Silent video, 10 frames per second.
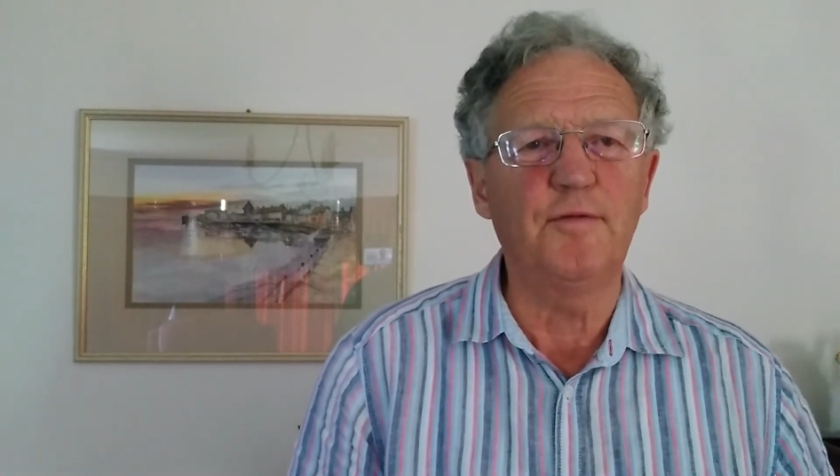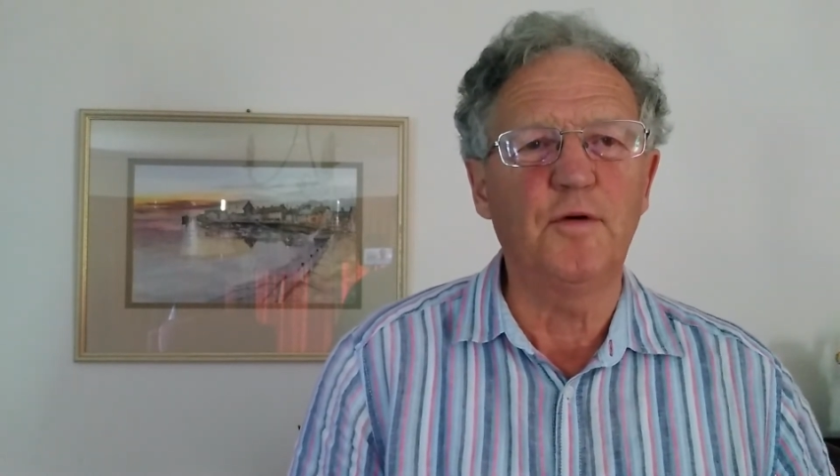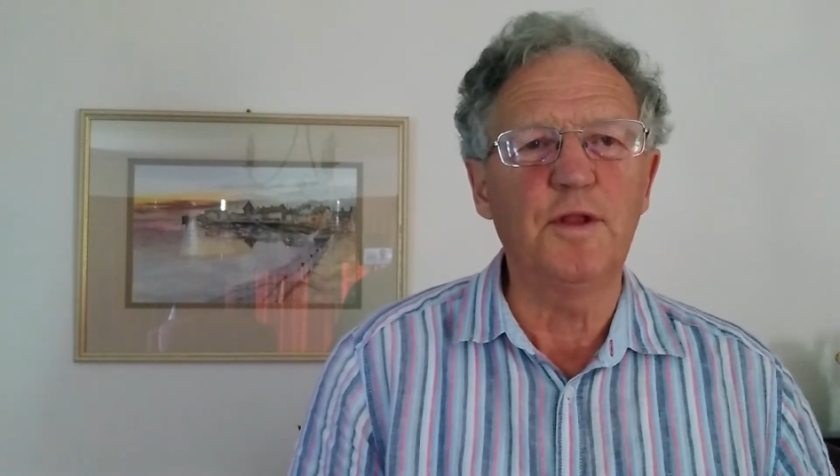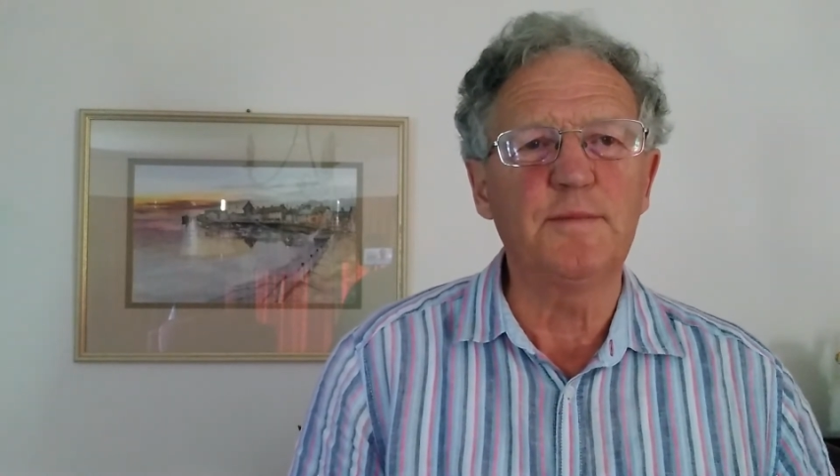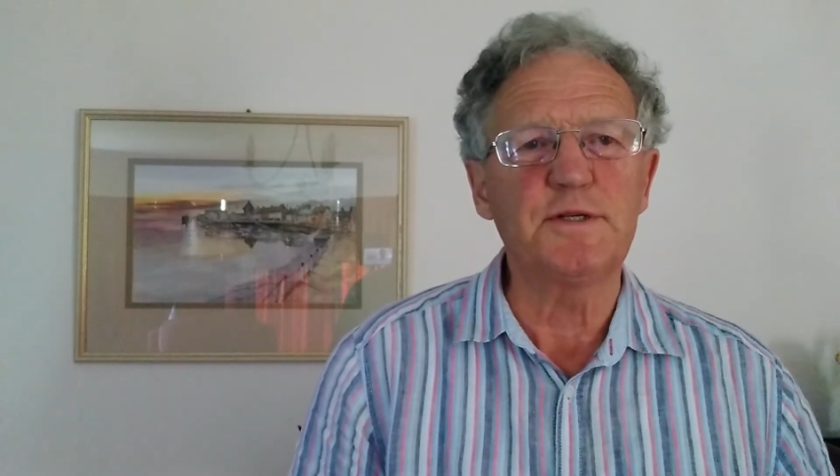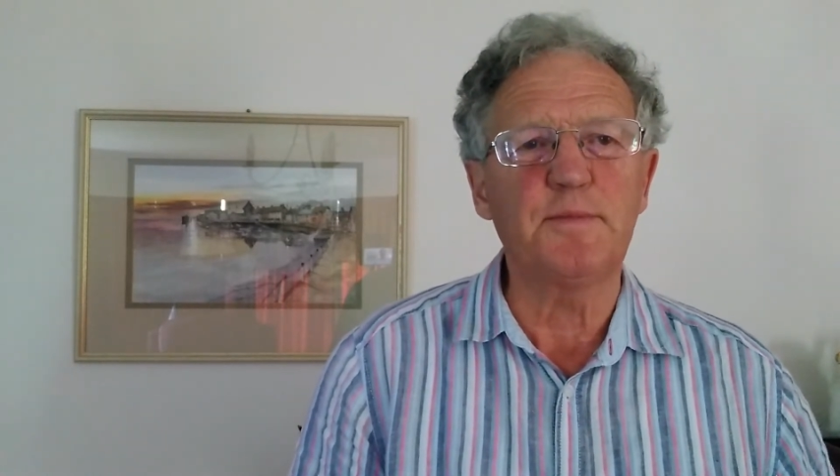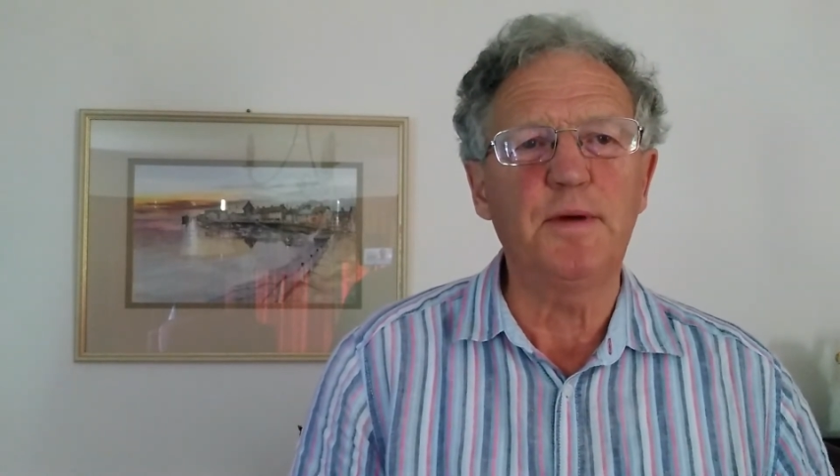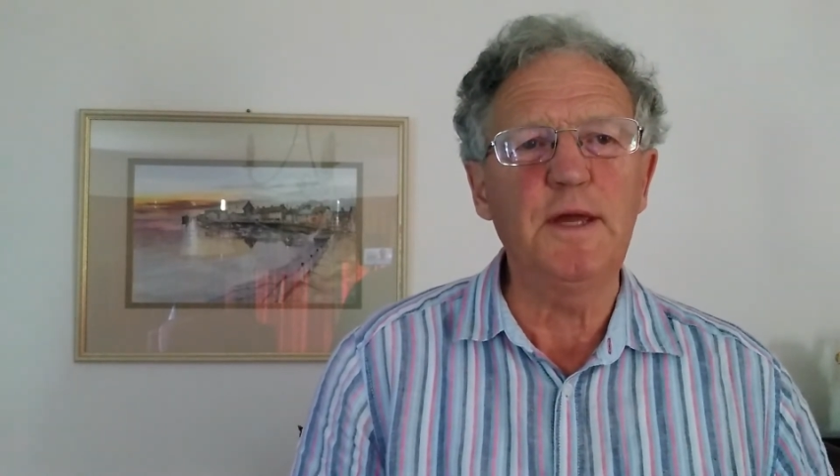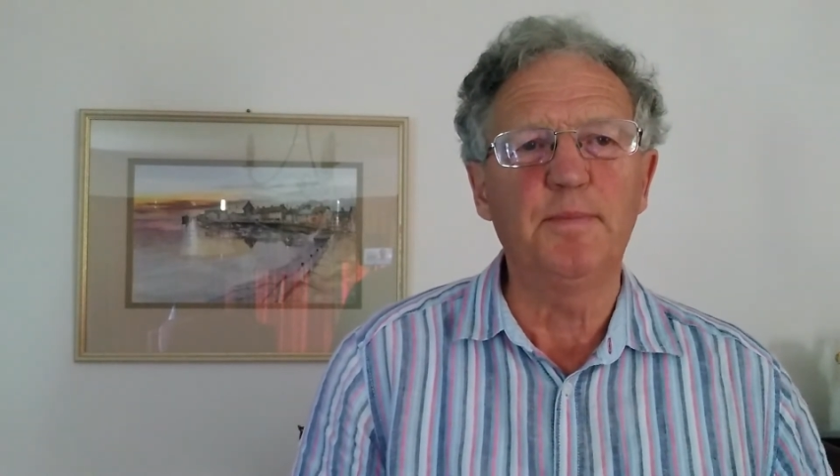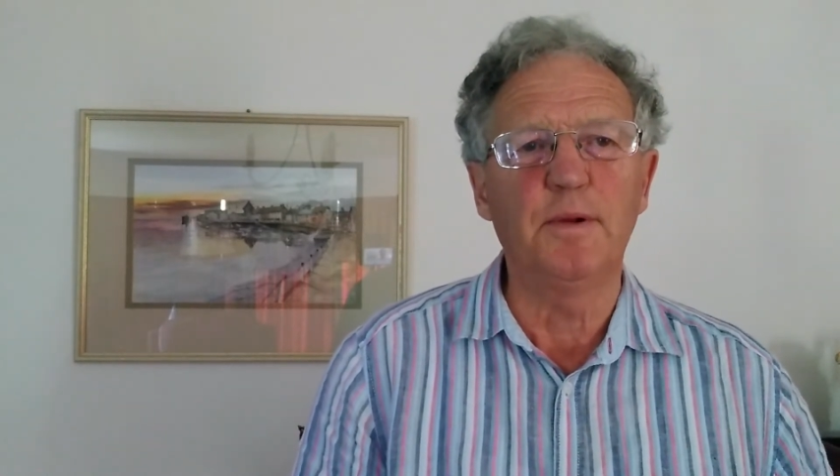for them as a
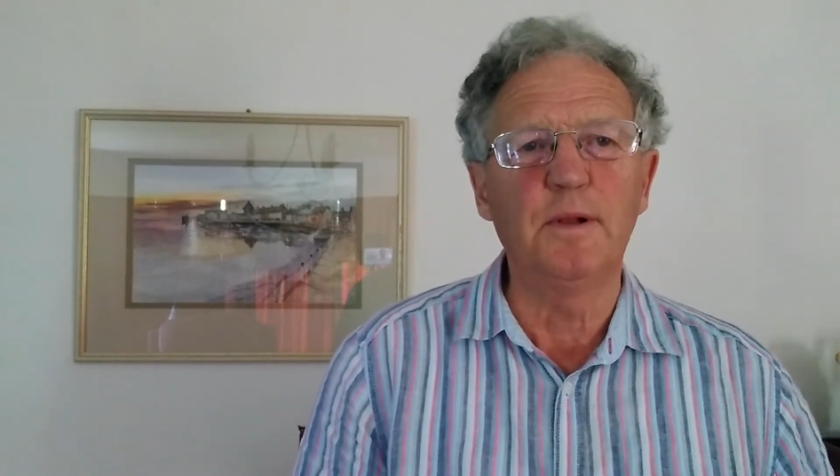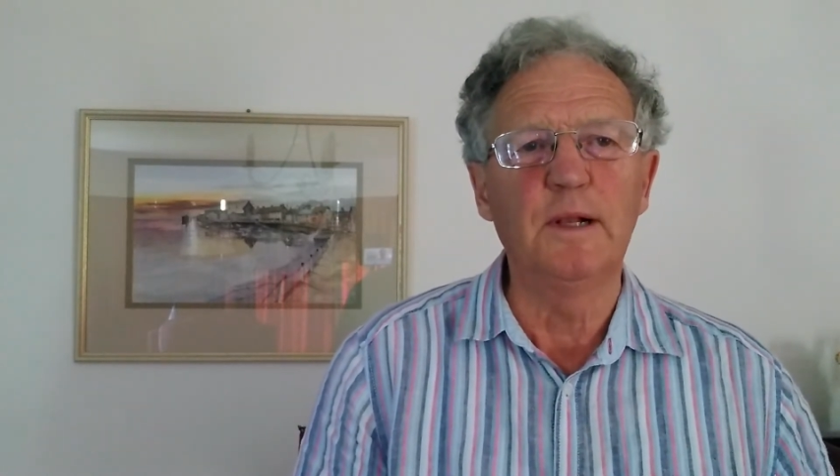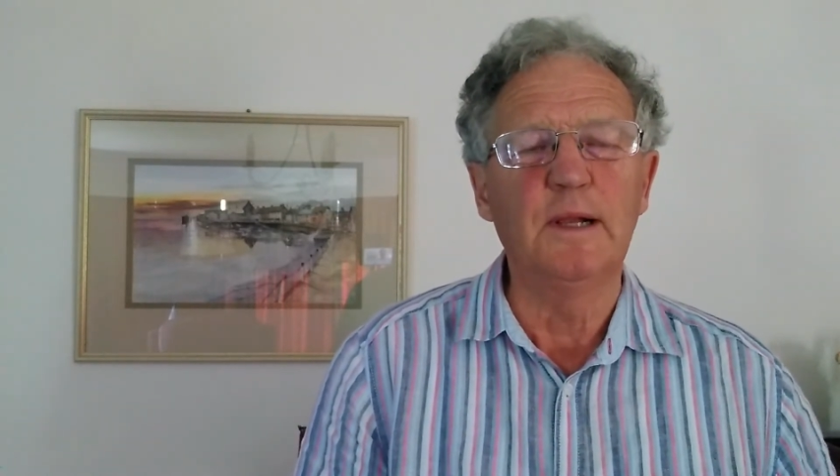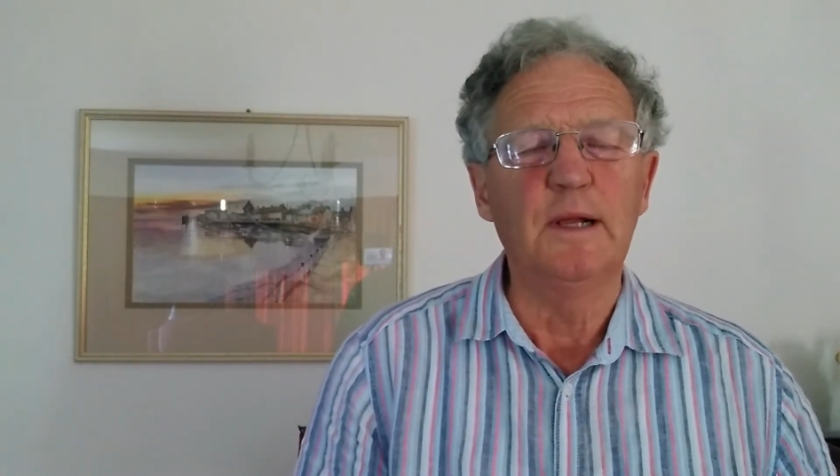people,